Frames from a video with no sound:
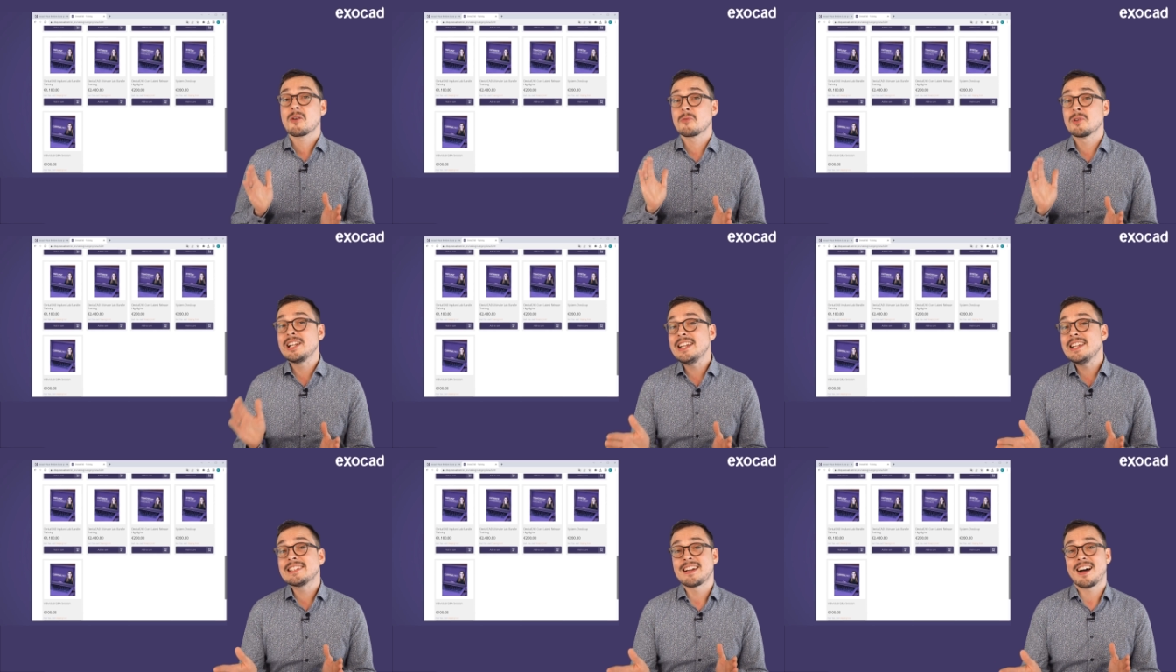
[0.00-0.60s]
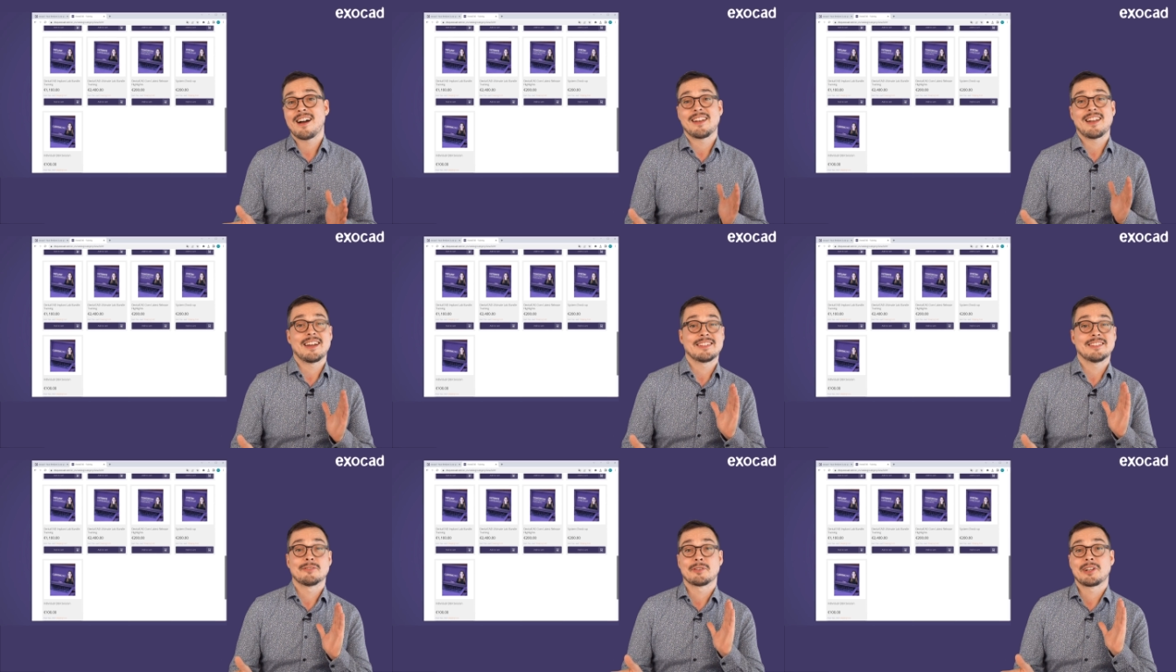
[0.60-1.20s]
release
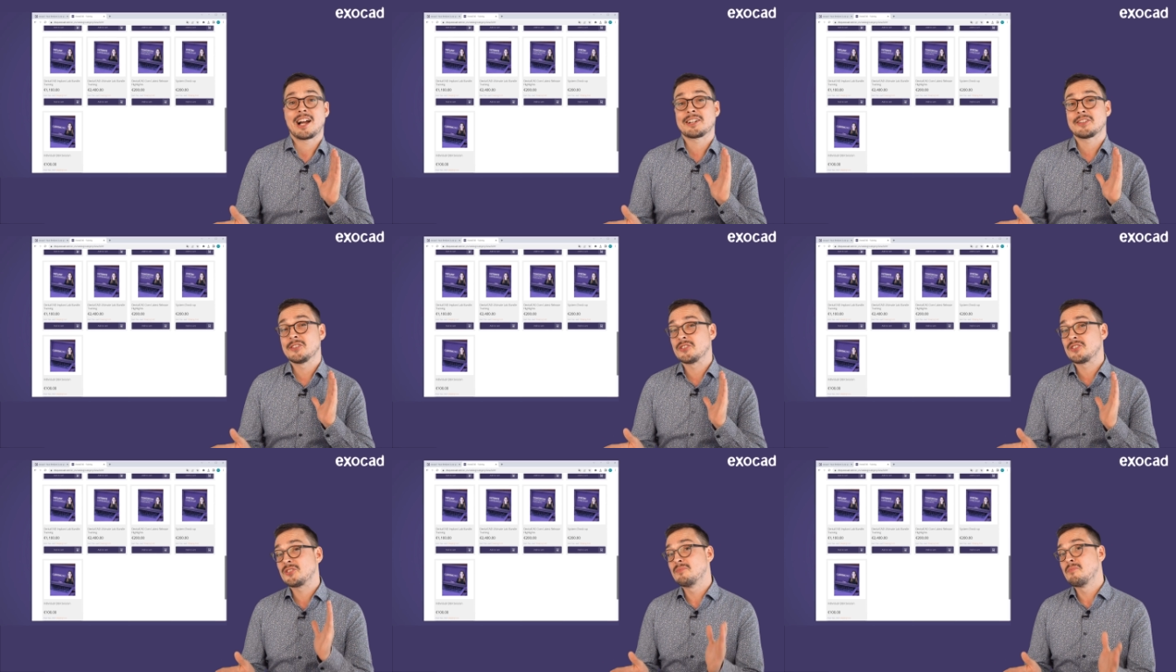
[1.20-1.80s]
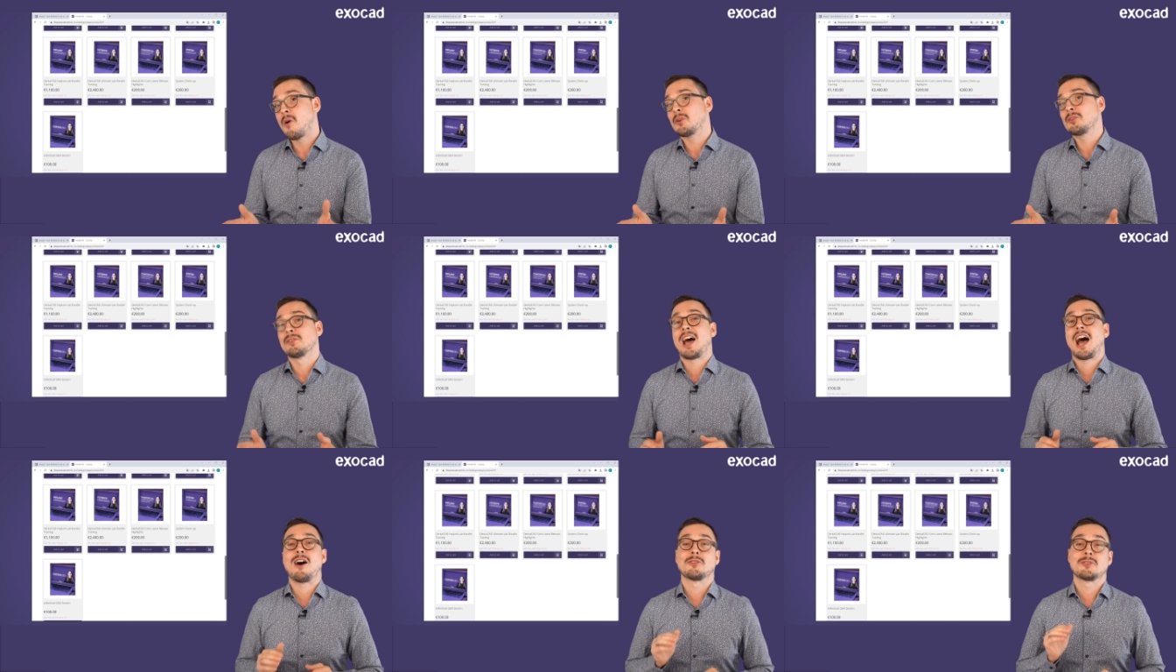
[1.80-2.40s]
highlight introductions,
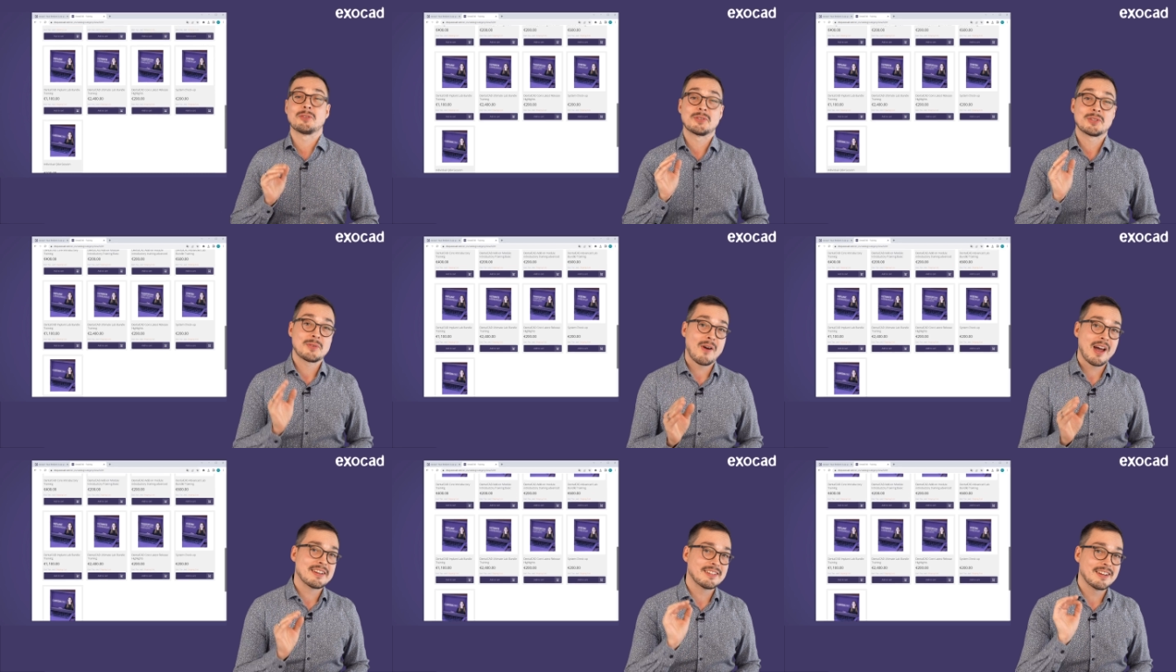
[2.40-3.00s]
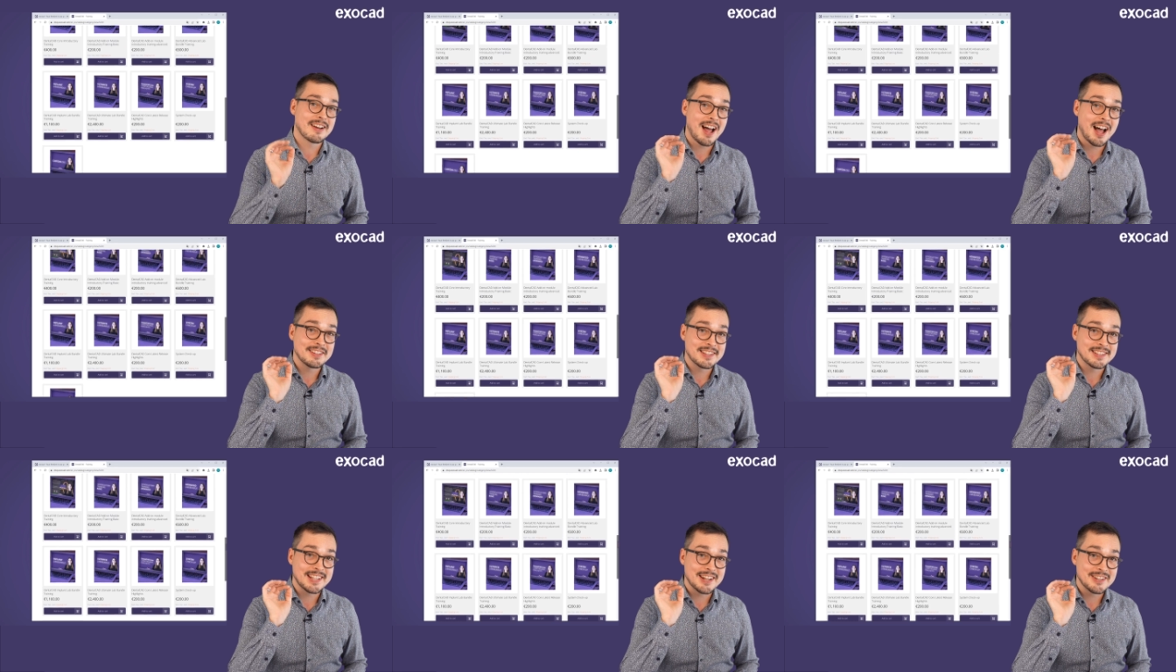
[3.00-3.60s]
module how-tos, question and
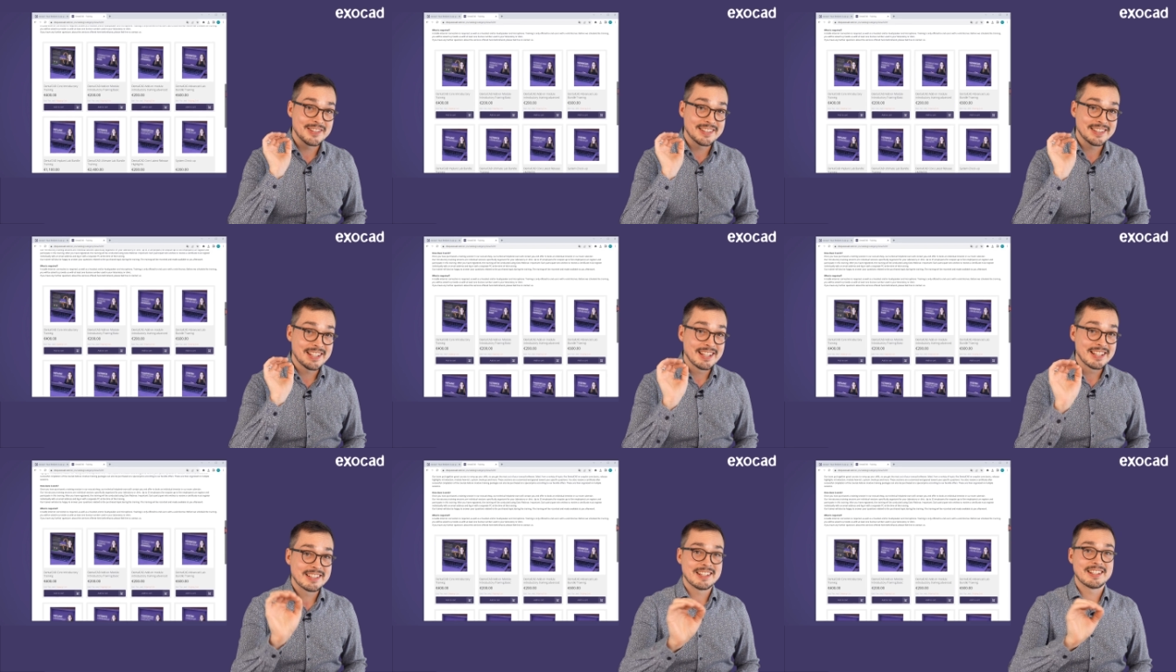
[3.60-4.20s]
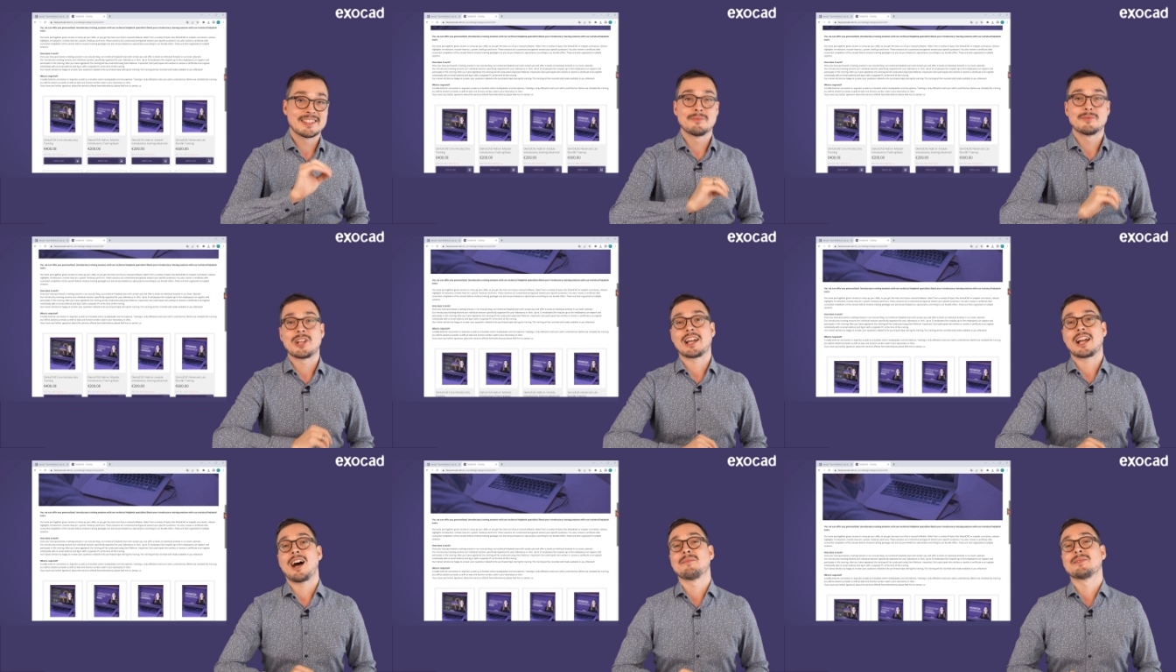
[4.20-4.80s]
answer sessions, system
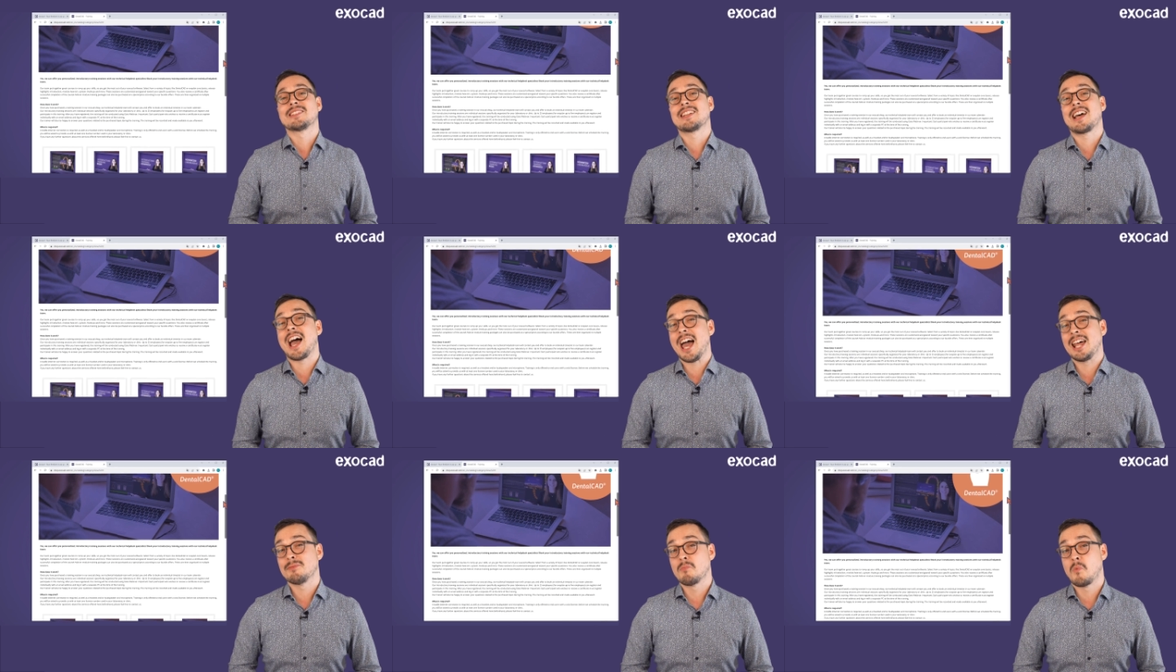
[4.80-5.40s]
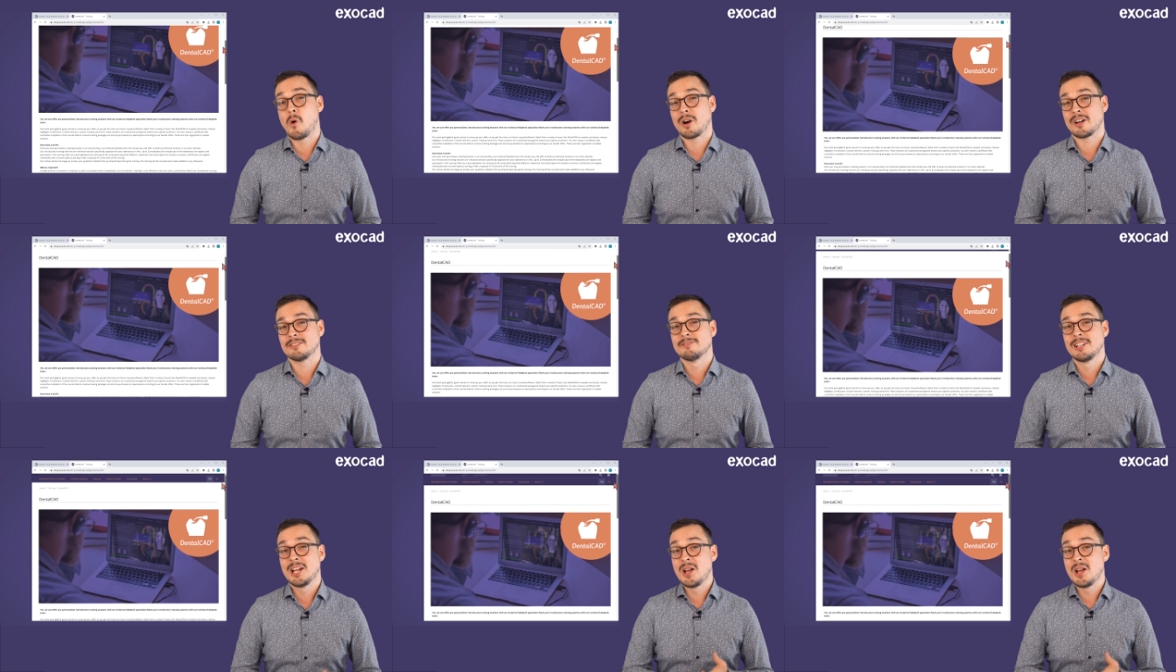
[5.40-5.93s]
checkups and more.